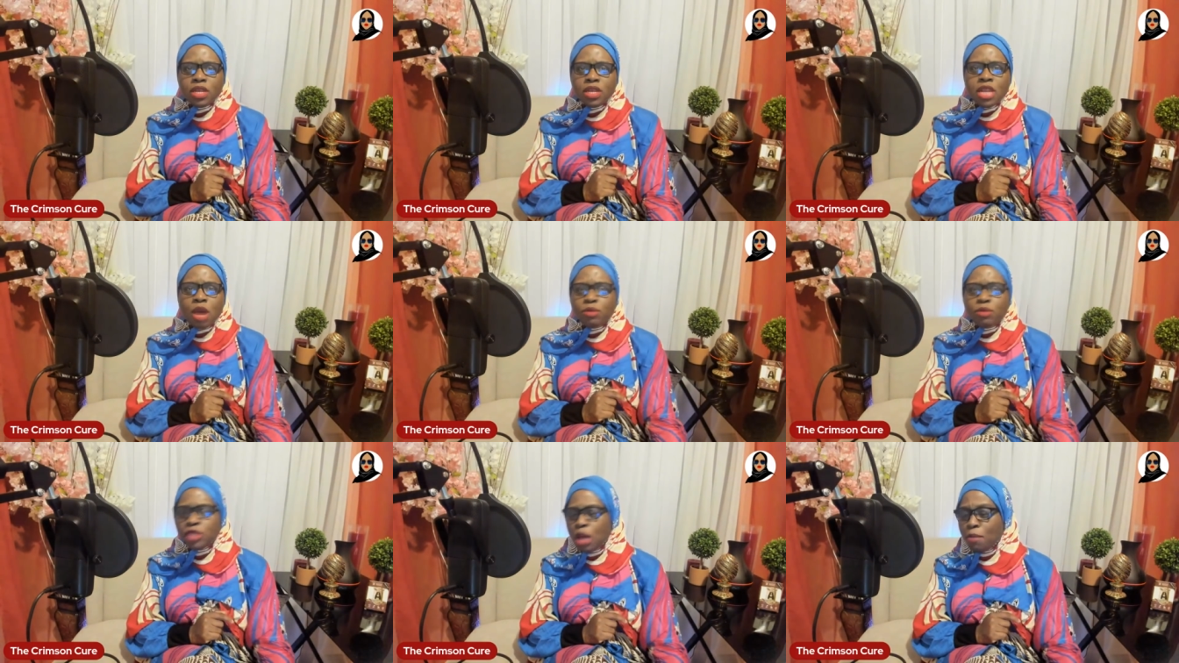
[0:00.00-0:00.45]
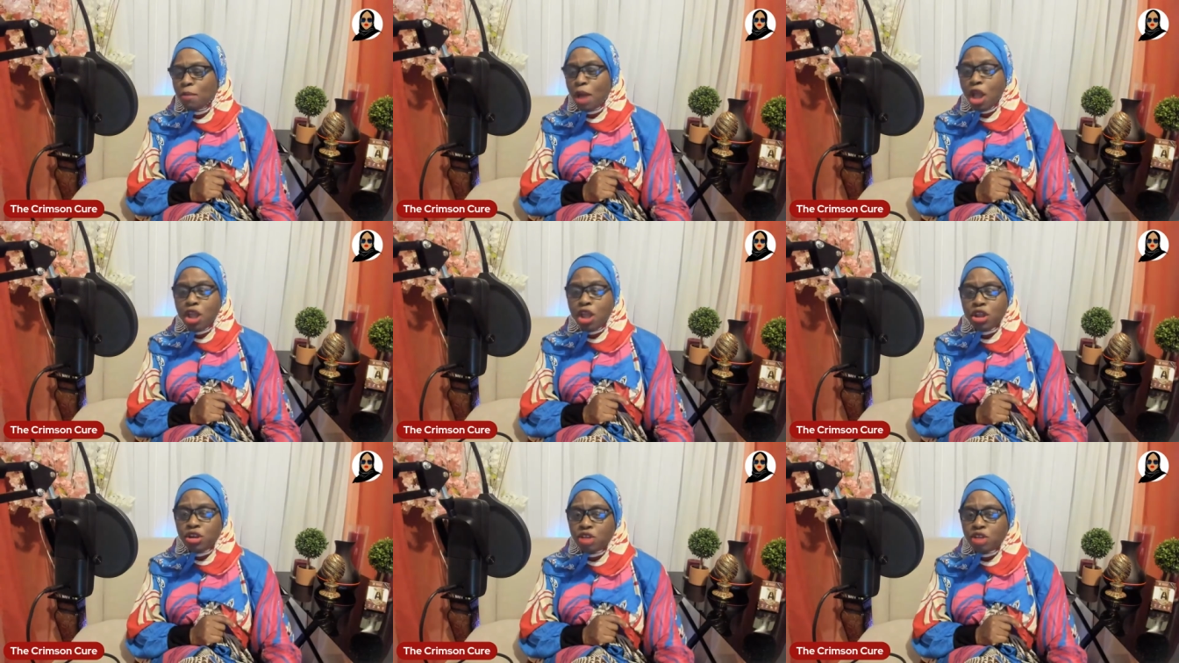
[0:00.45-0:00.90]
there was
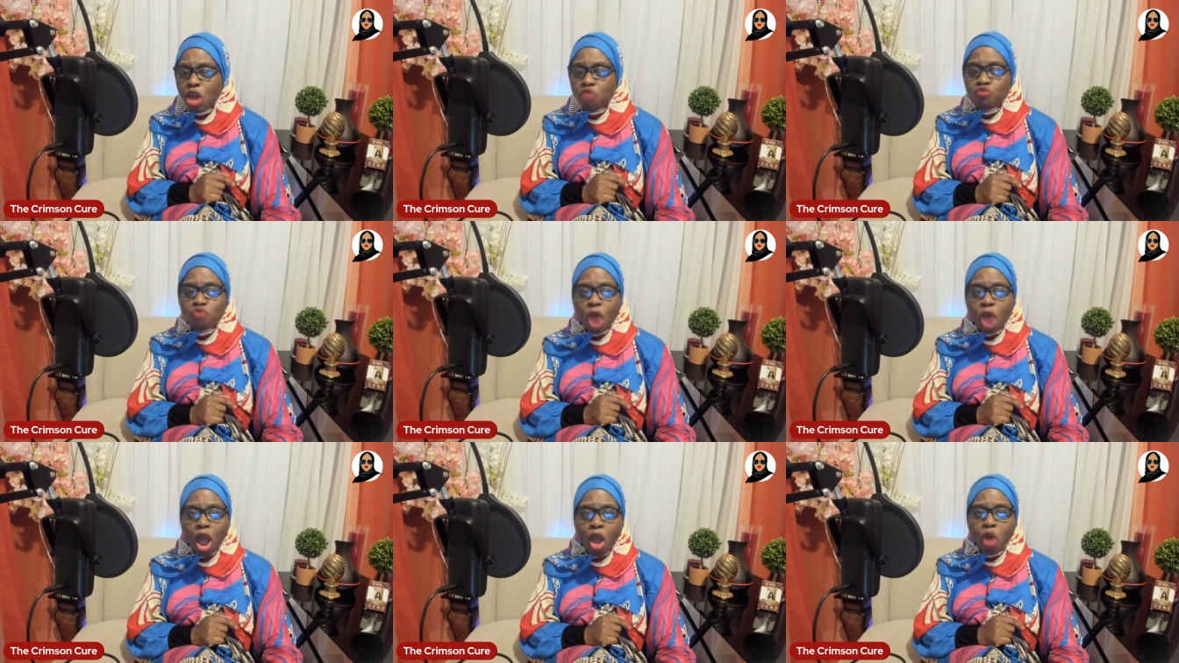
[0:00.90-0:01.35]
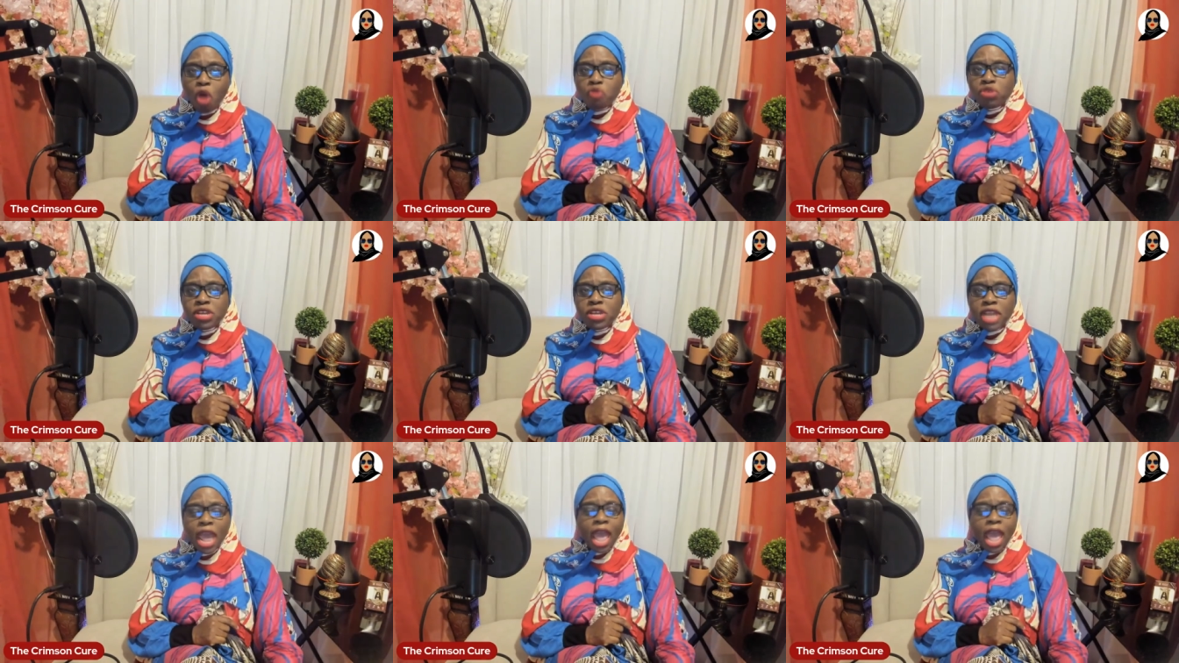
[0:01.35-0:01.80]
something
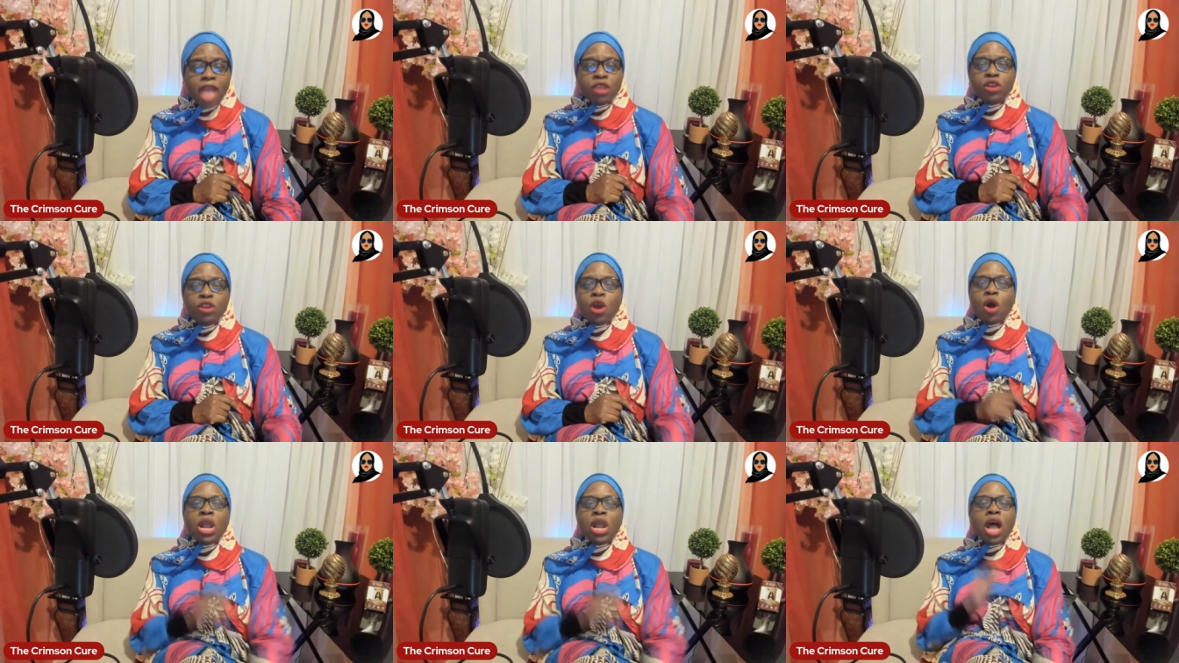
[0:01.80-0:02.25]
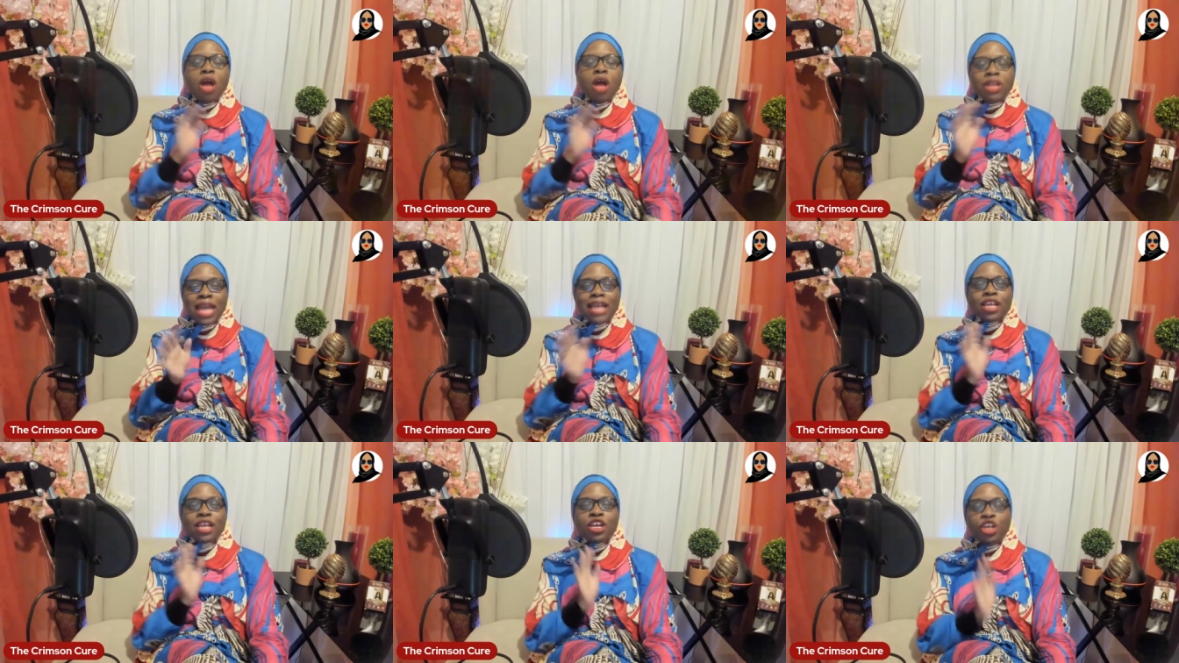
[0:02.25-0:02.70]
wrong with that, you know, and
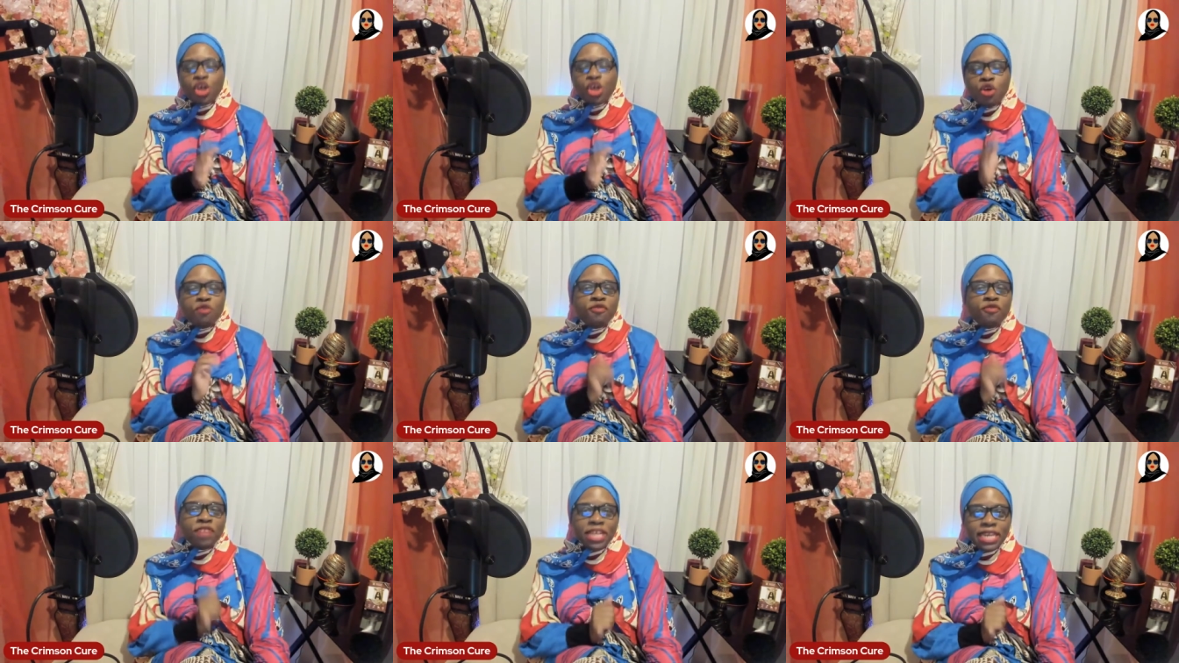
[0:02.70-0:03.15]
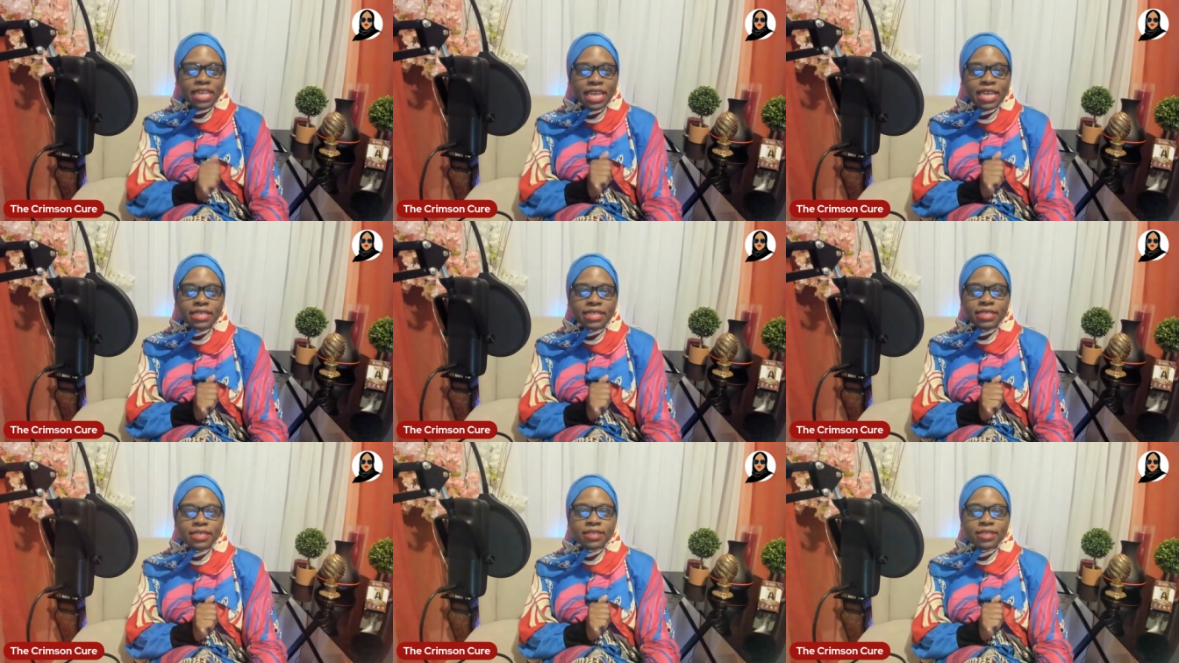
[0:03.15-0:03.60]
all that
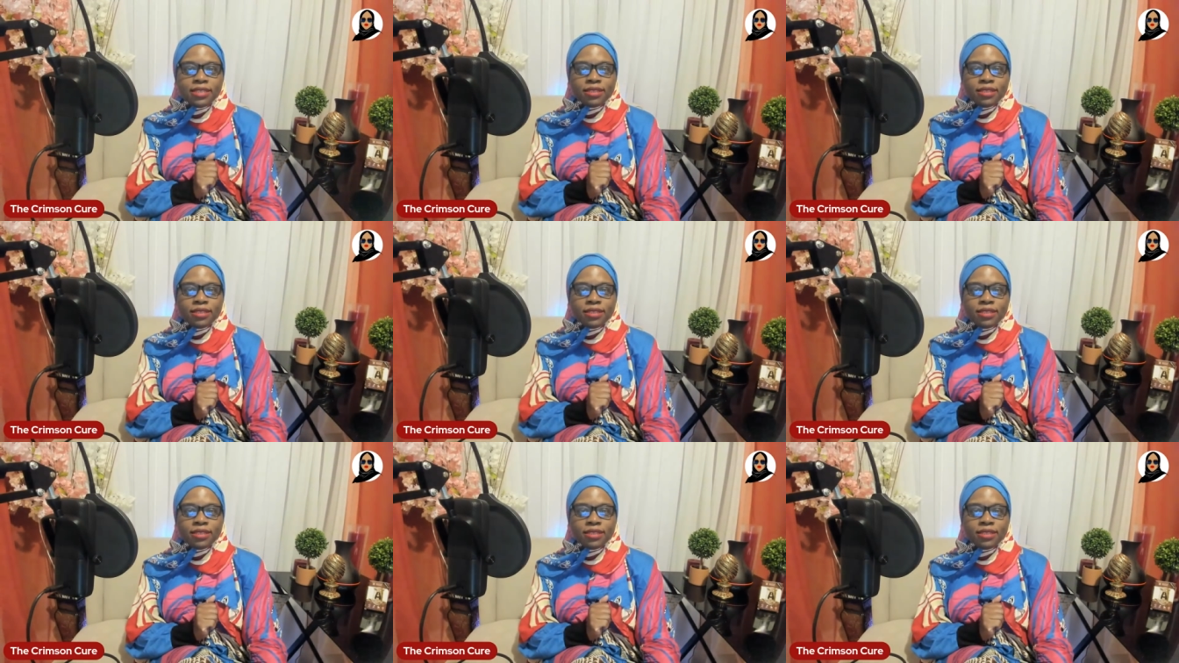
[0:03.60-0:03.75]
goofiness.